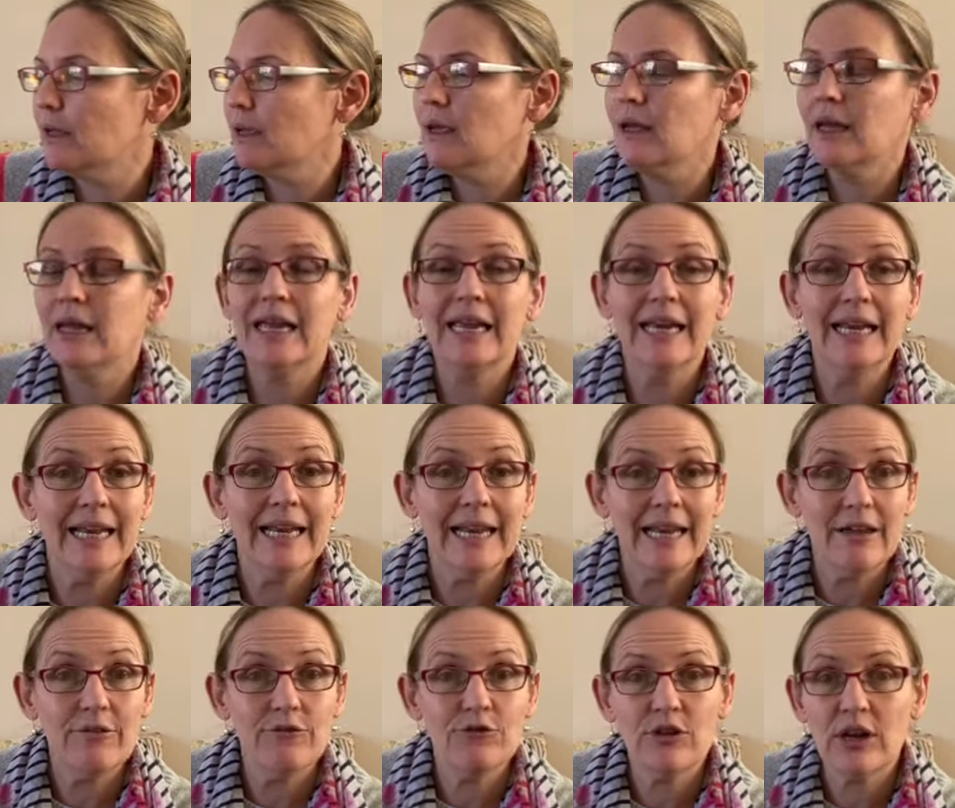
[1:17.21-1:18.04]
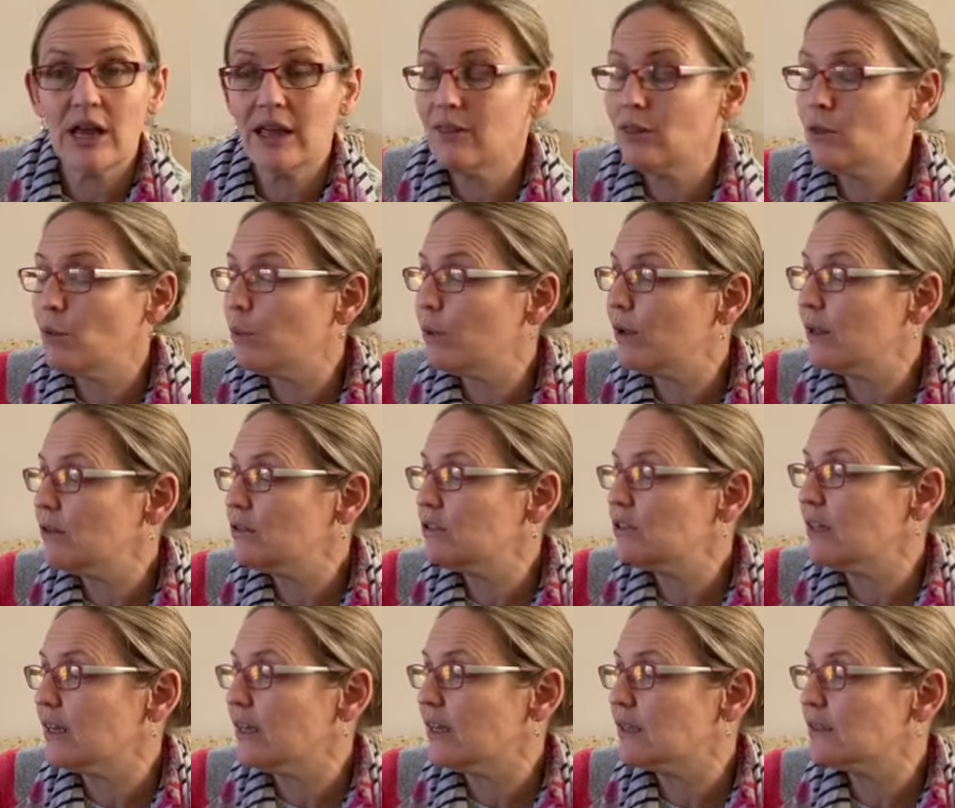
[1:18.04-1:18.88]
He lived in the
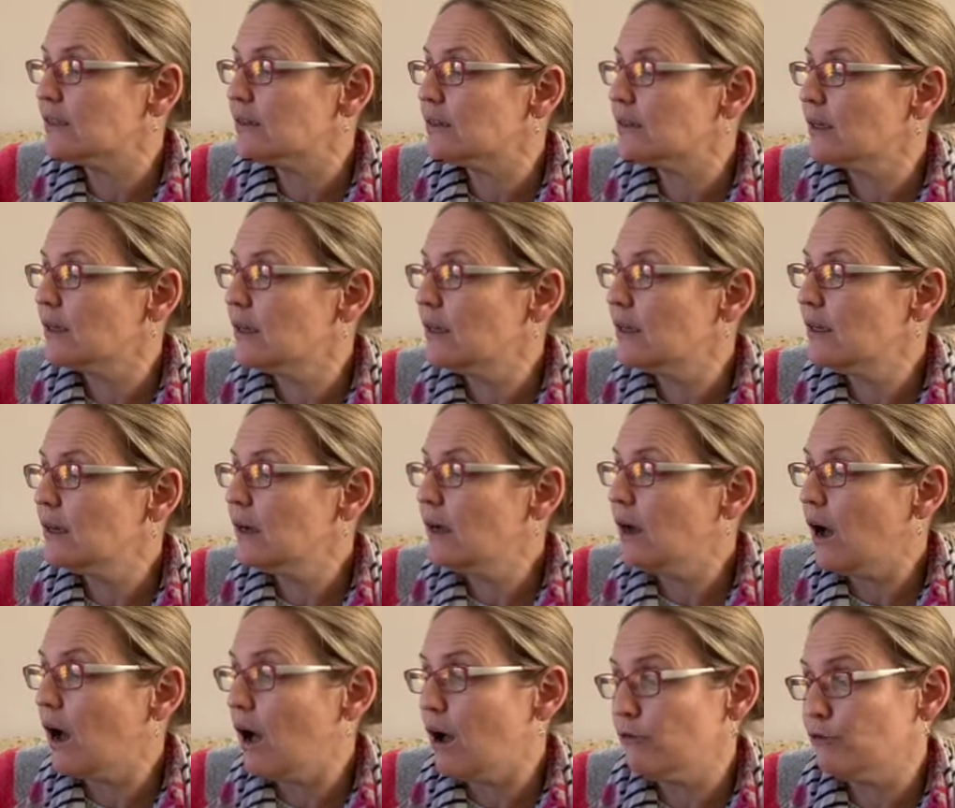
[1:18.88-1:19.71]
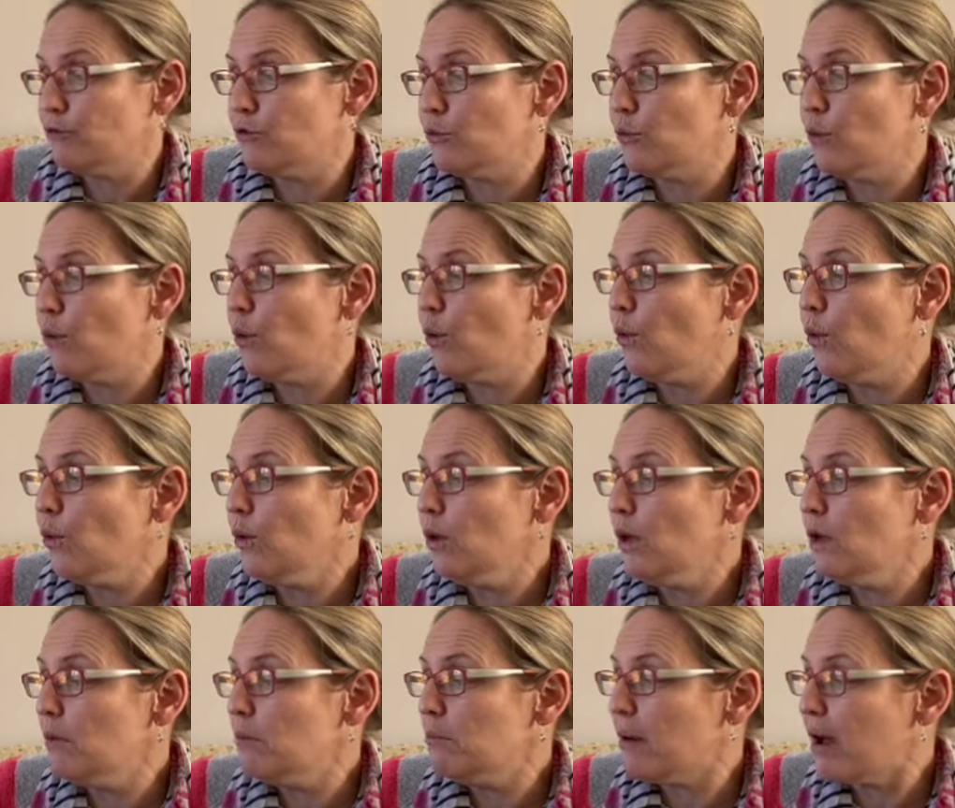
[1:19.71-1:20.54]
wilderness. After all,
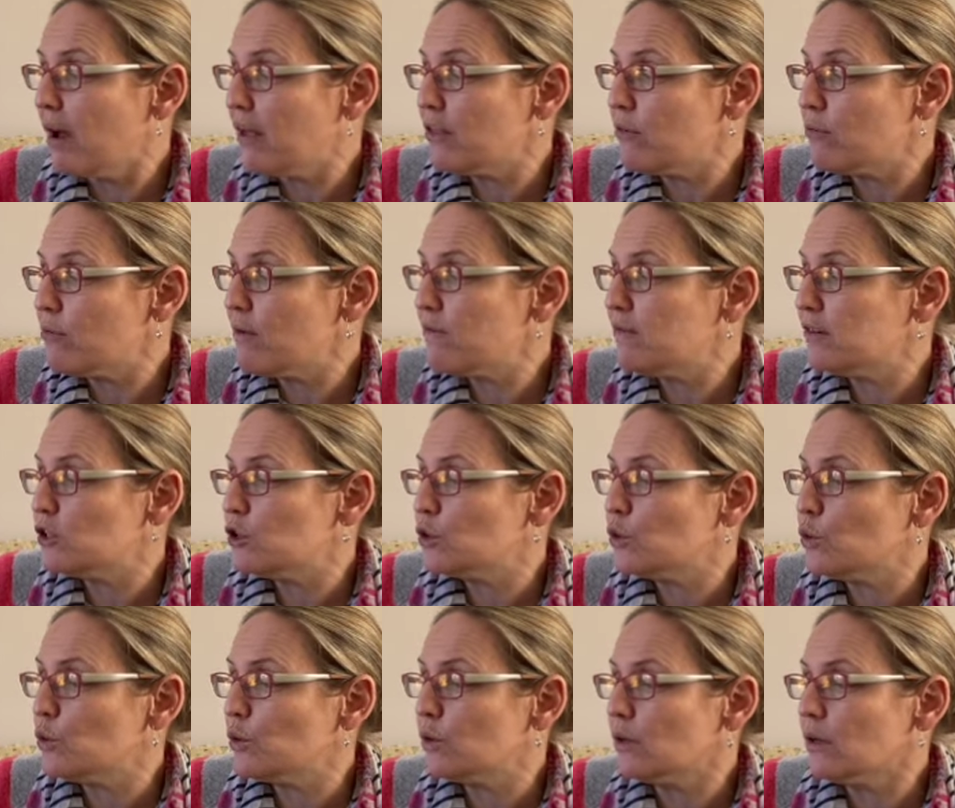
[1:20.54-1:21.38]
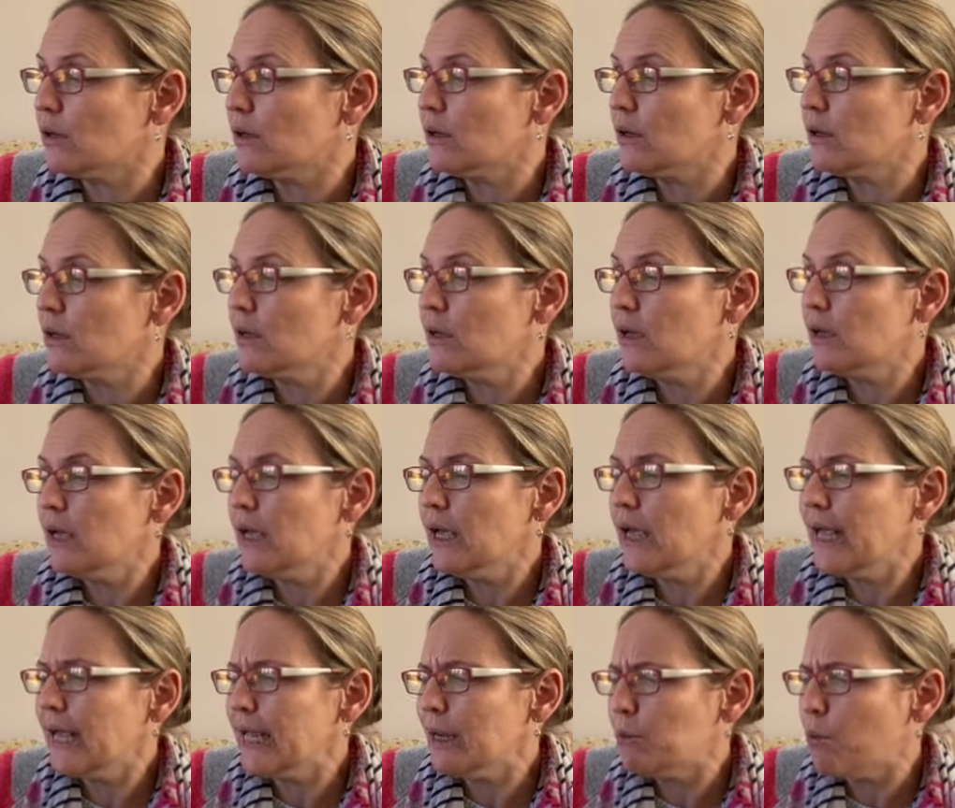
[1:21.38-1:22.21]
by the River Jordan.
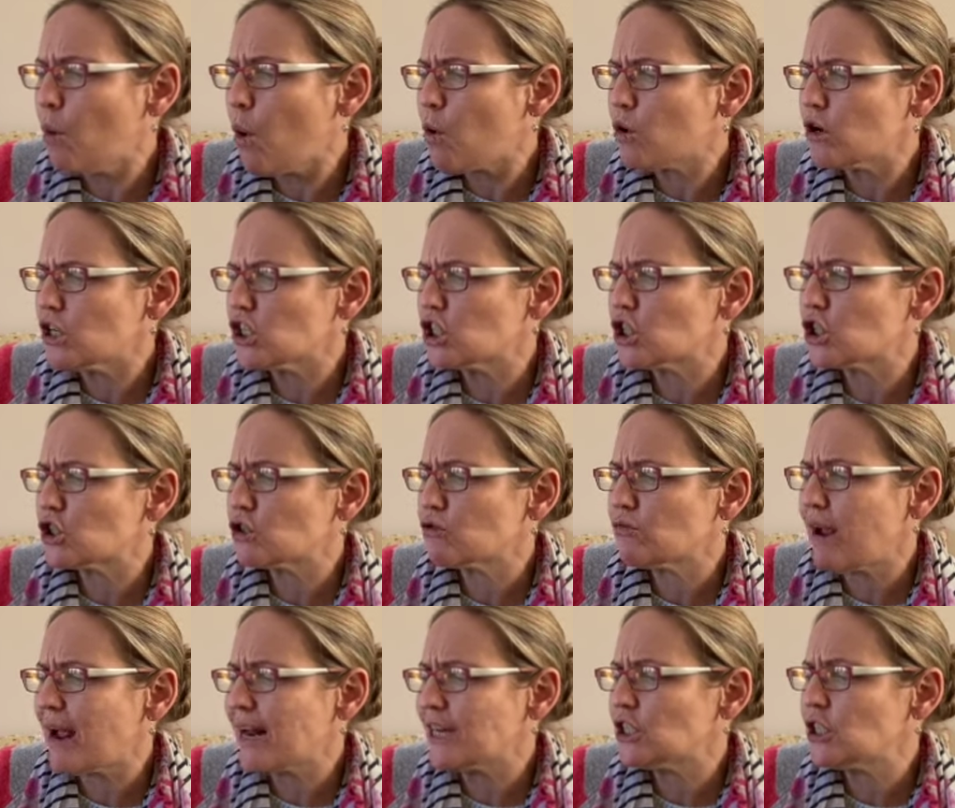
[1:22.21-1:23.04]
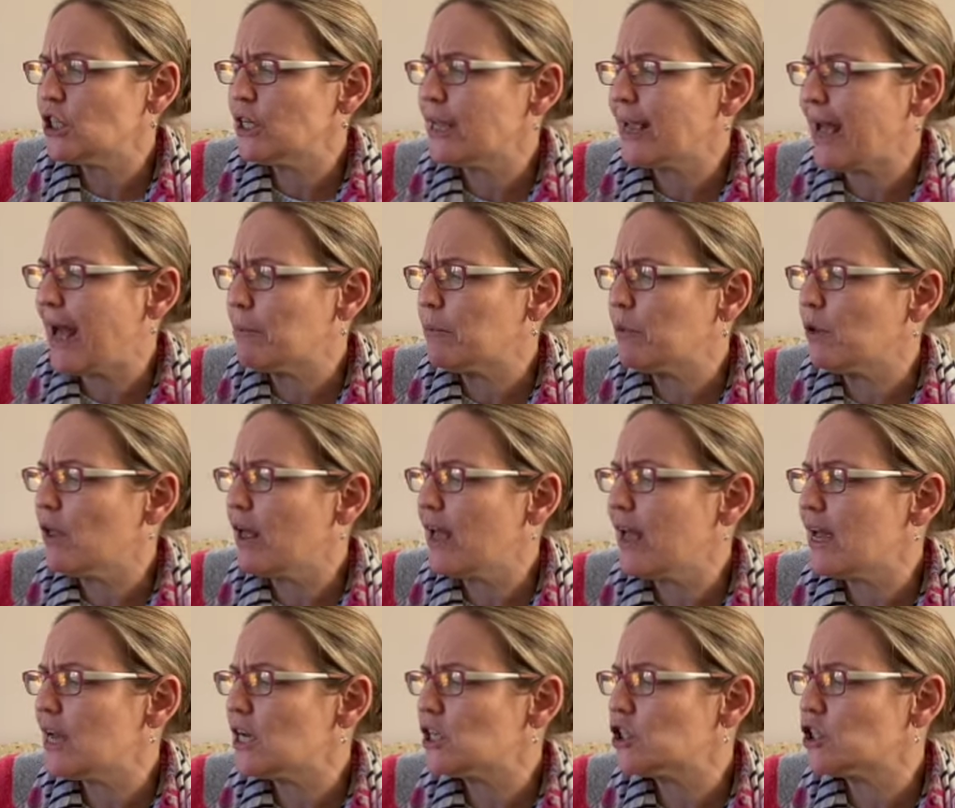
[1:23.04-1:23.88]
He wore a scratchy camel
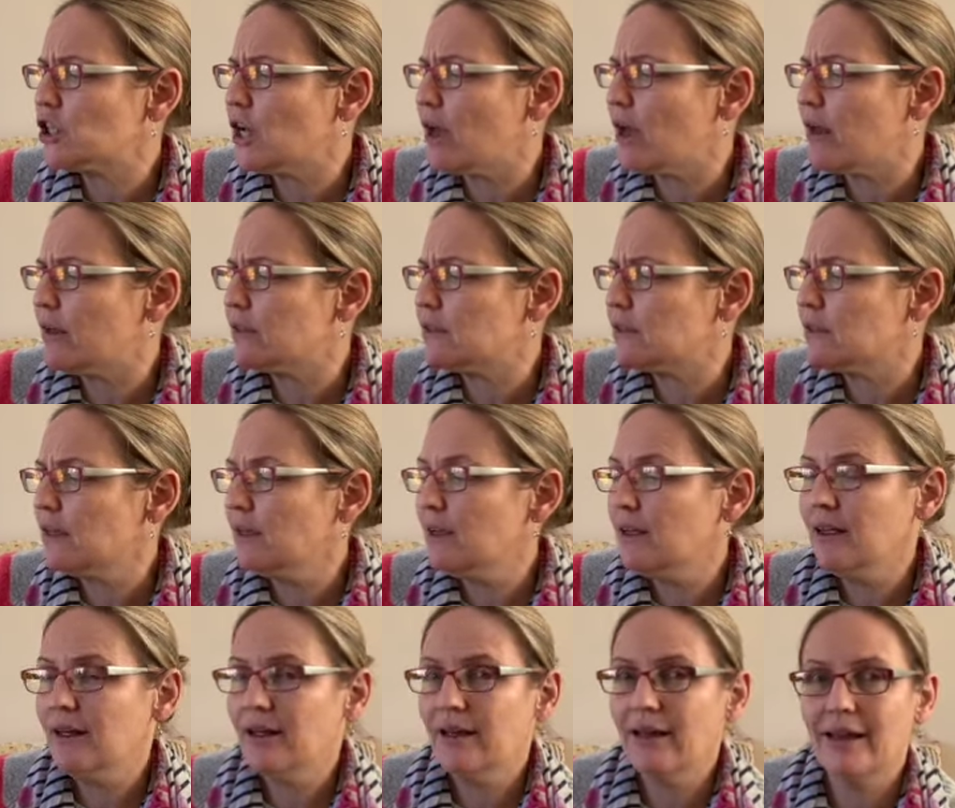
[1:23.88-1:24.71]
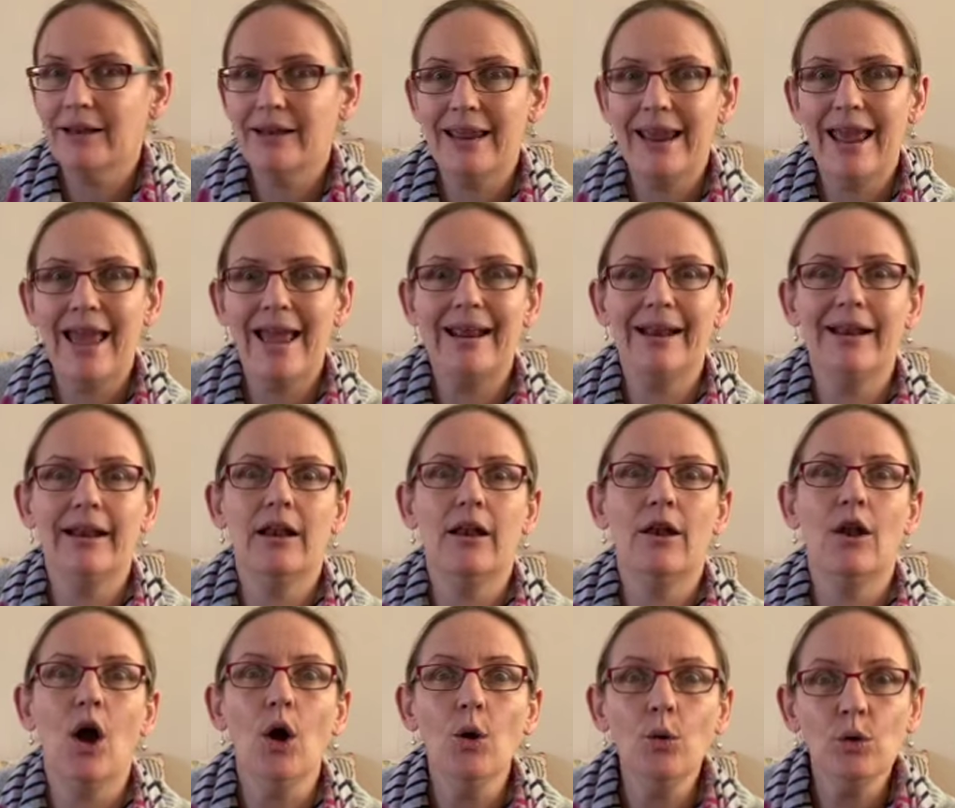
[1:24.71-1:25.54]
hair shirt and he ate
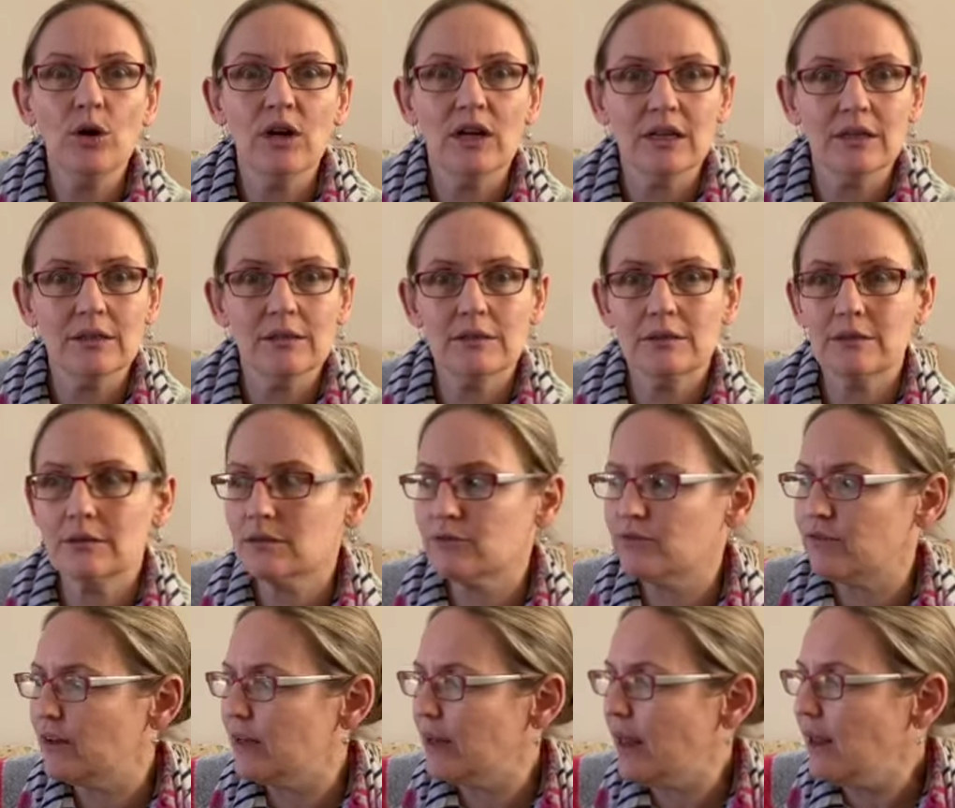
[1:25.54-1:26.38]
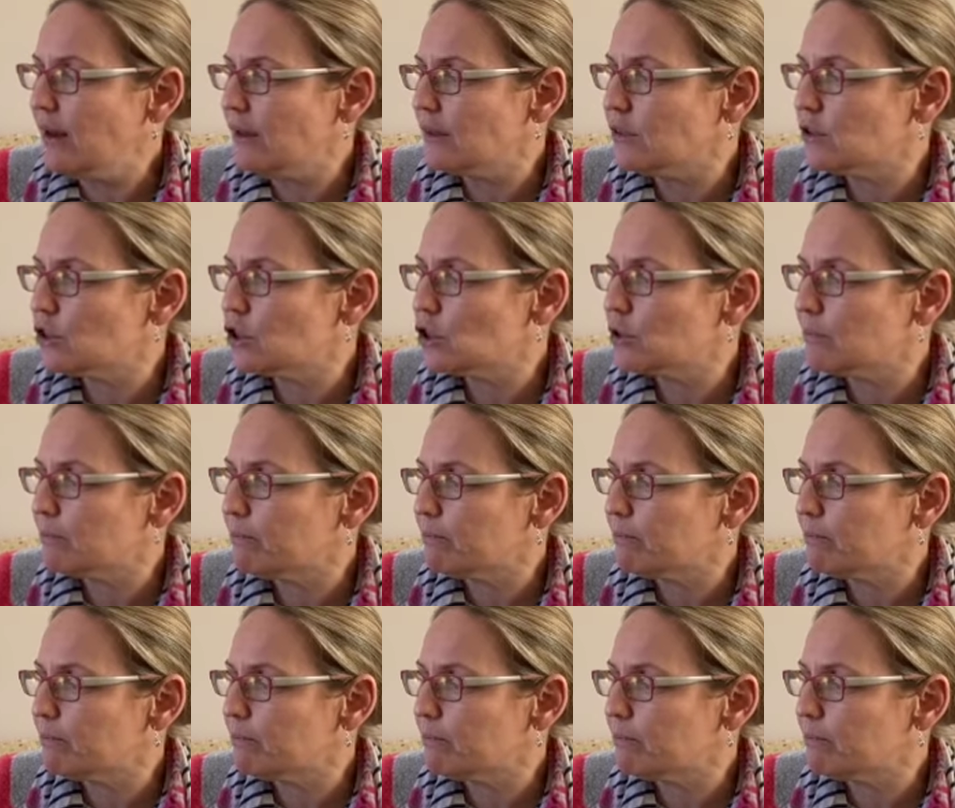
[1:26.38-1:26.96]
locusts for lunch.